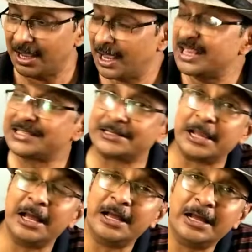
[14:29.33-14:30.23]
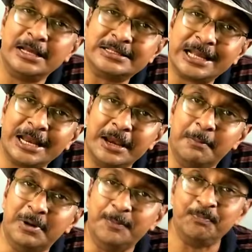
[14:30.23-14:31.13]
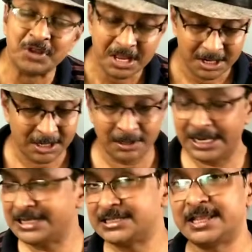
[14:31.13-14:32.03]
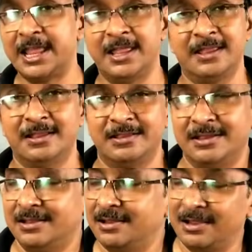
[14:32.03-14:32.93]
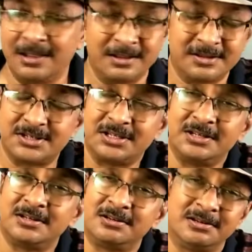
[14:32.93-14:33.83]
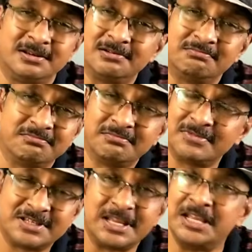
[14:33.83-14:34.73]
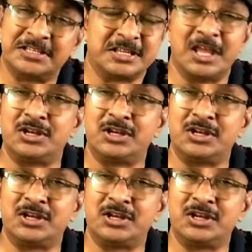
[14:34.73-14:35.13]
ask a second number. Now let's say she says